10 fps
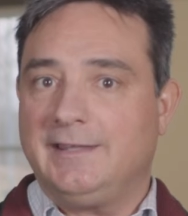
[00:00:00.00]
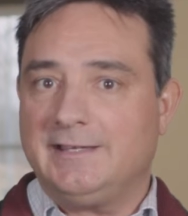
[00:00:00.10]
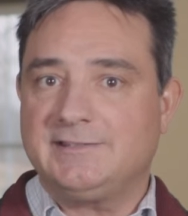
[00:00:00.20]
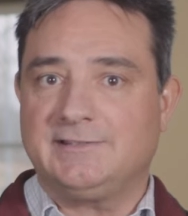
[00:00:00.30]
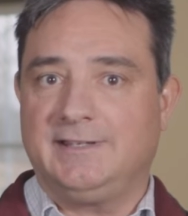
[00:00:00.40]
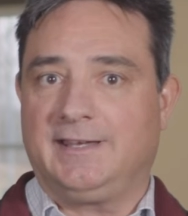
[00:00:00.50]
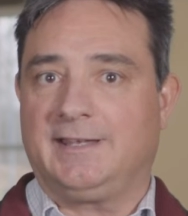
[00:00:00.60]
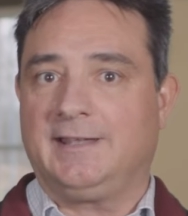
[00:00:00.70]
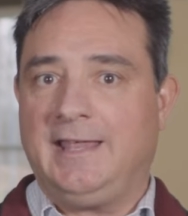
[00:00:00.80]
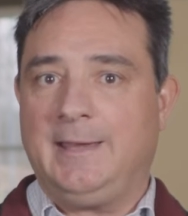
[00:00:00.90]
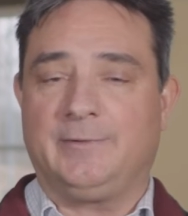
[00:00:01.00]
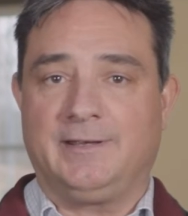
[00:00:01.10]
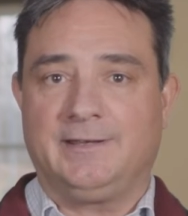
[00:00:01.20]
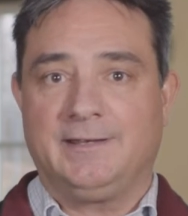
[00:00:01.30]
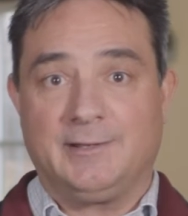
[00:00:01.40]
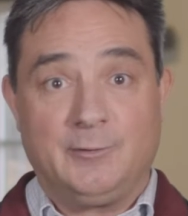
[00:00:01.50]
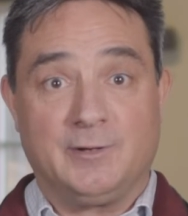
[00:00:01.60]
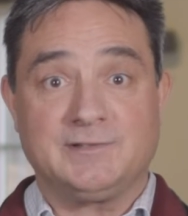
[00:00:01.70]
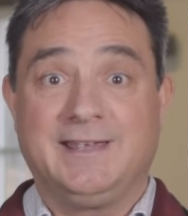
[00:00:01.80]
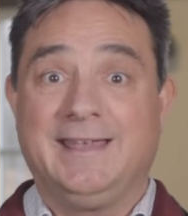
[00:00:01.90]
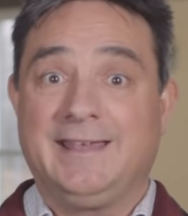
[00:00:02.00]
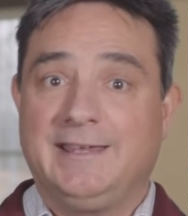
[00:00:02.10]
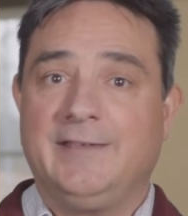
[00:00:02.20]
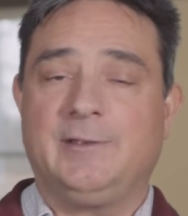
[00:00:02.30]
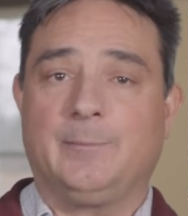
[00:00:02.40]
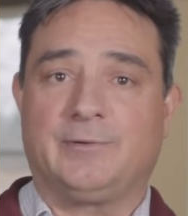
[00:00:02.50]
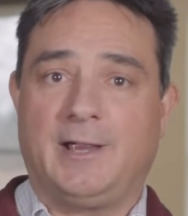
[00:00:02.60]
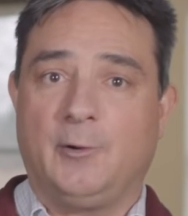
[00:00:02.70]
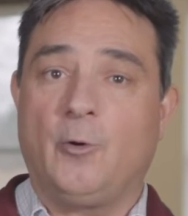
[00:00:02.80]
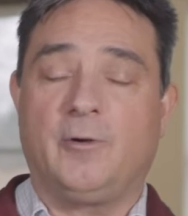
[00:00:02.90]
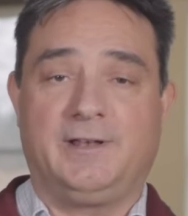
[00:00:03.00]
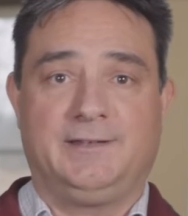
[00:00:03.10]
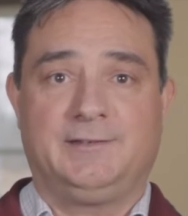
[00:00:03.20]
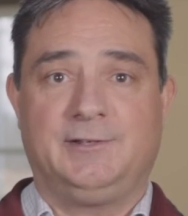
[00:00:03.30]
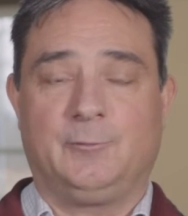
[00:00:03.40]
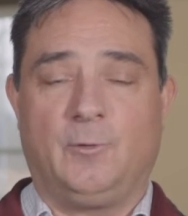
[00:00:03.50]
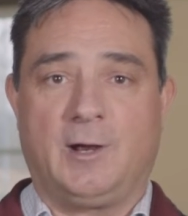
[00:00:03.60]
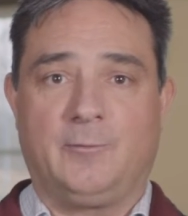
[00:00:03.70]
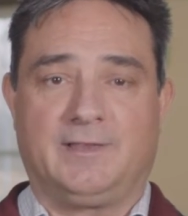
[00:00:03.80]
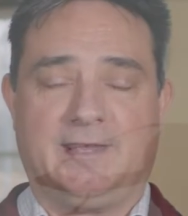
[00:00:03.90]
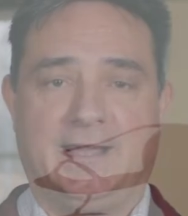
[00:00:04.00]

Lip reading: listening and laboring, and of course, giving priority to your walk with